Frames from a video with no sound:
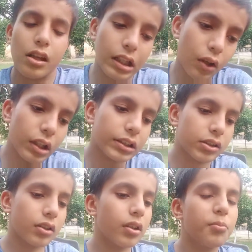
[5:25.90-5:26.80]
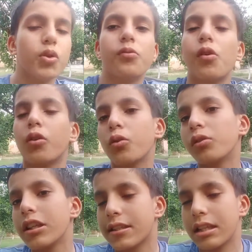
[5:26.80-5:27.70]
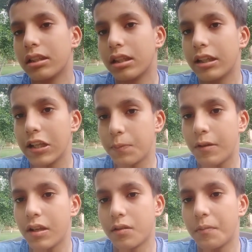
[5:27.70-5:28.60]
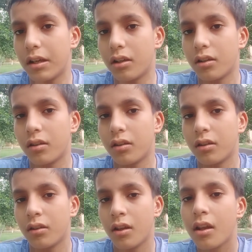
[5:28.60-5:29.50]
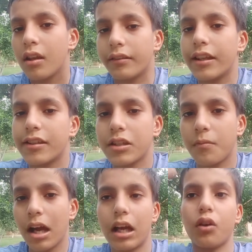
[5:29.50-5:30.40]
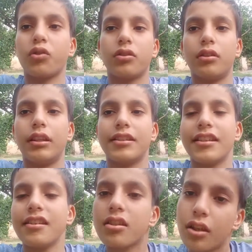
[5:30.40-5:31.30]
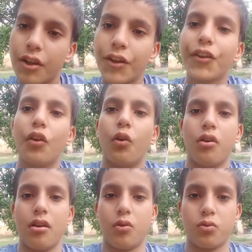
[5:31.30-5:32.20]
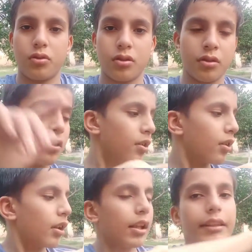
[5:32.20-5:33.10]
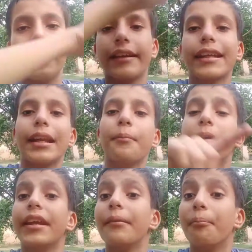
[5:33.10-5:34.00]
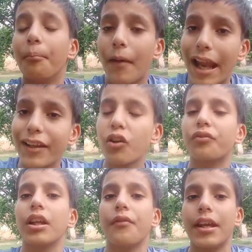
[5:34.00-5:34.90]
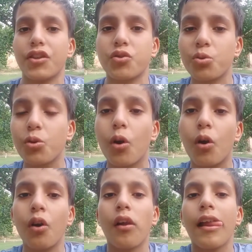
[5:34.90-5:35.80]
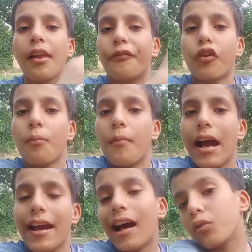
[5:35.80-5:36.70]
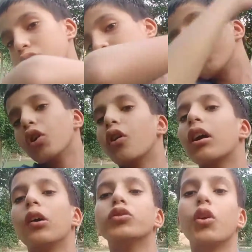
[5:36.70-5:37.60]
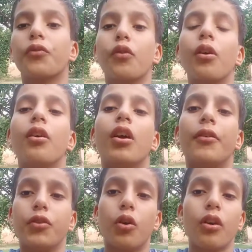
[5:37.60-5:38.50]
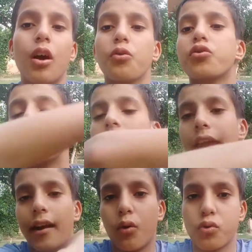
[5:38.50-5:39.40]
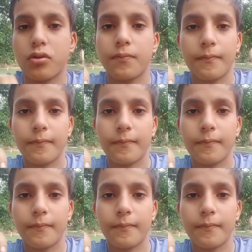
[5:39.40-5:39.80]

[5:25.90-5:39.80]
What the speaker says: Now let's move on to distance and displacement. This is my house. This is your house. There can be many of the ways to go from my house to your house or from your house to my house.